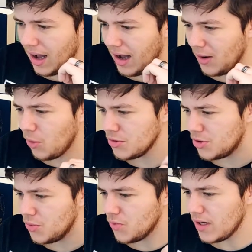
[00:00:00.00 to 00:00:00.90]
I want
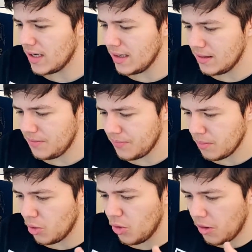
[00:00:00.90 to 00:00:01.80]
to read
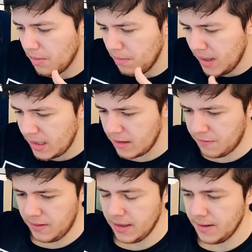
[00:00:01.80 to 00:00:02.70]
more
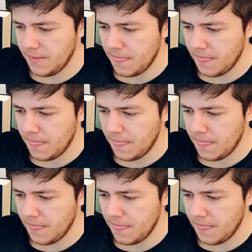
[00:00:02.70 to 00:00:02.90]
meaningfully.